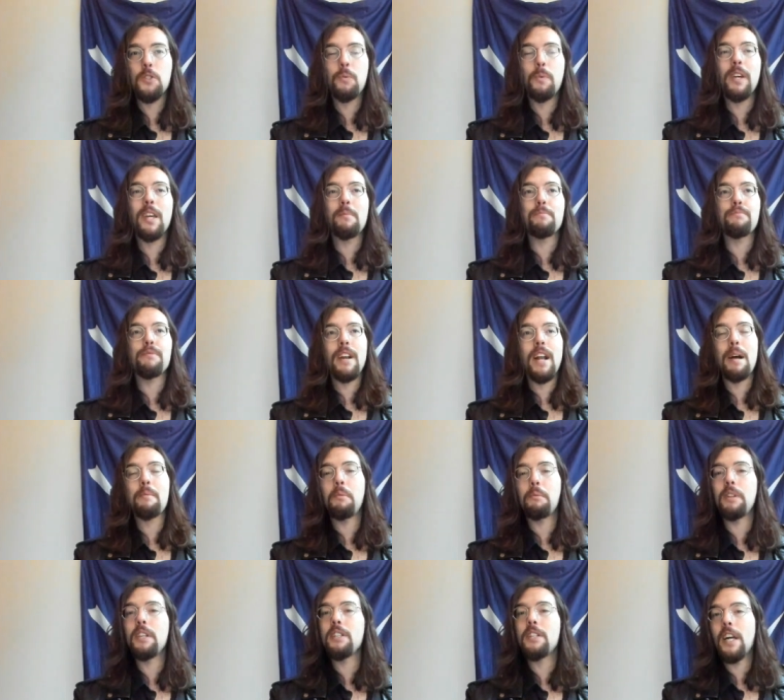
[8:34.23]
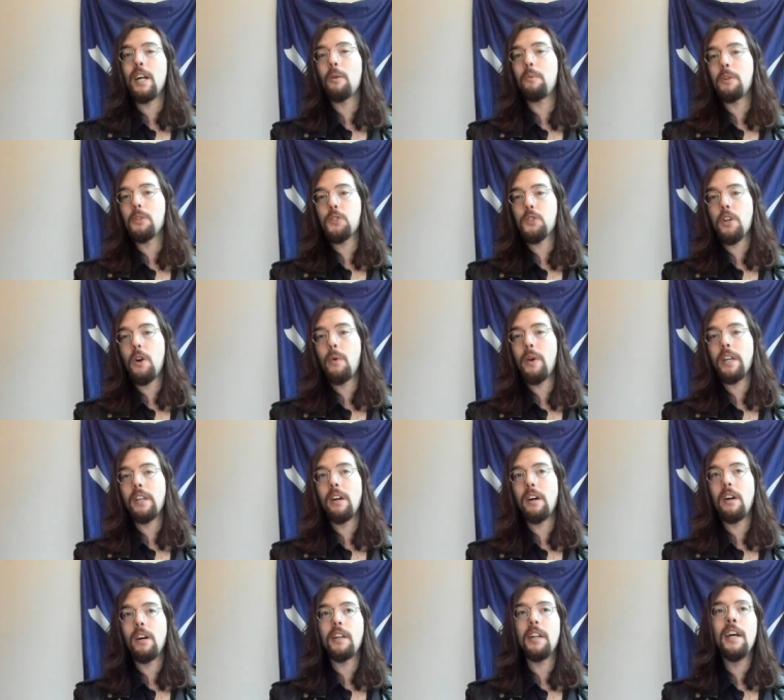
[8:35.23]
We can probably tell what's going
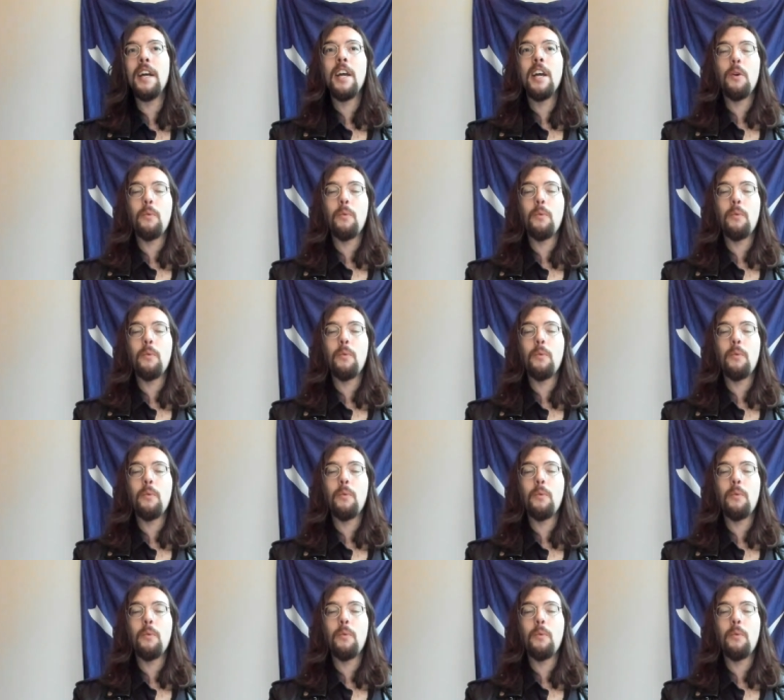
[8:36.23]
on.